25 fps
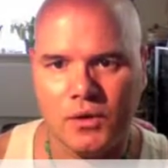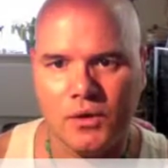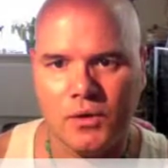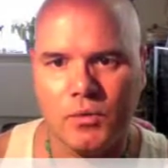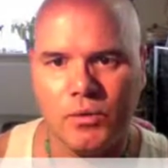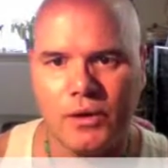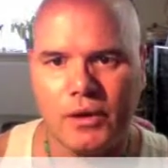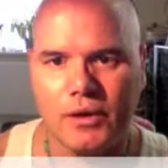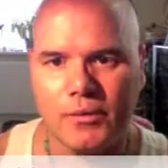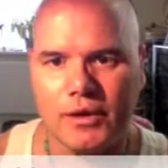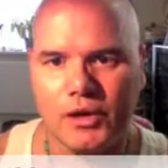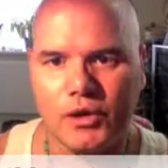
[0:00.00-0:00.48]

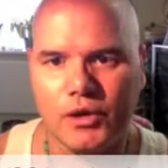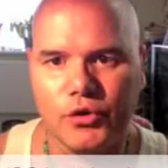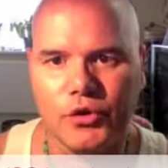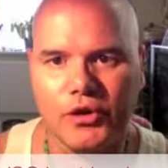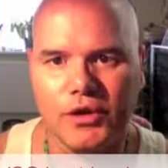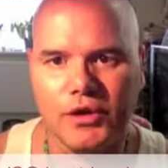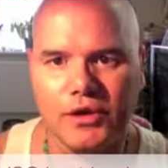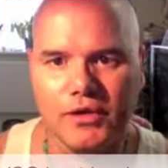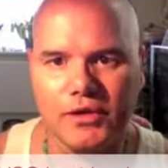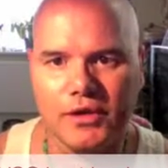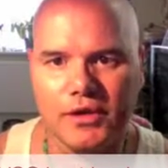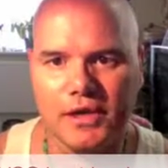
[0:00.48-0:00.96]
where we
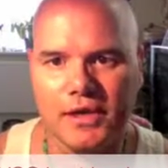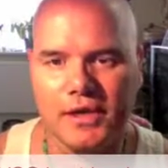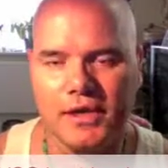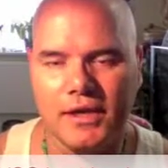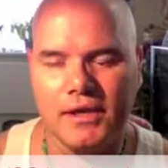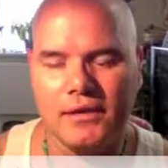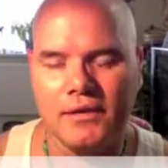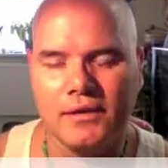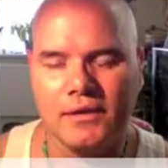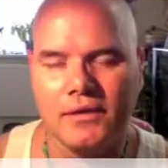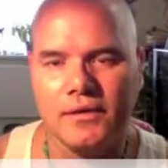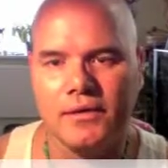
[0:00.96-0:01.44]
look at
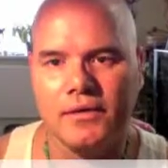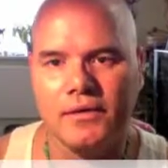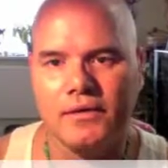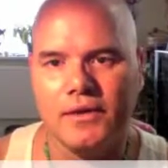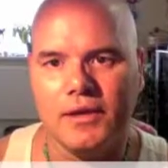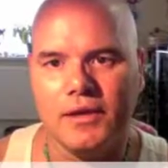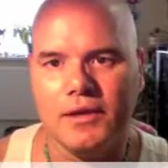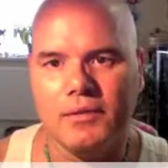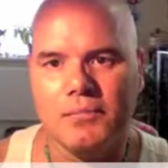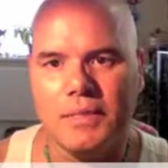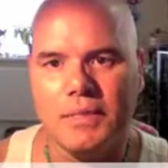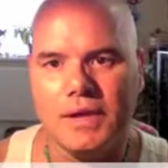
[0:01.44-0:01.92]
the
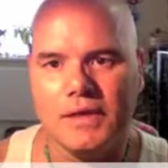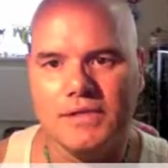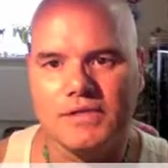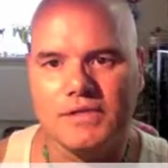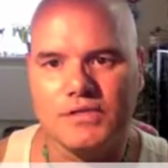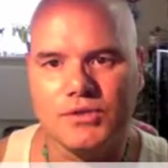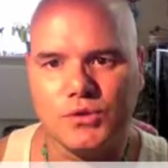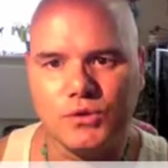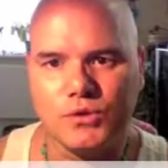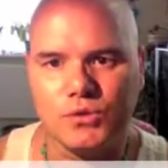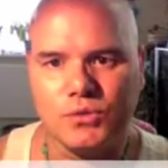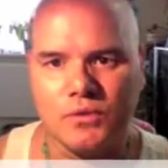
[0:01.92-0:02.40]

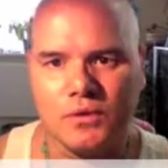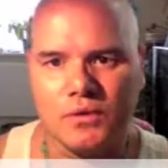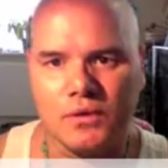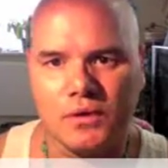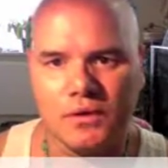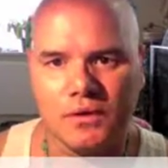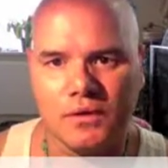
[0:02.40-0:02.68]
mental,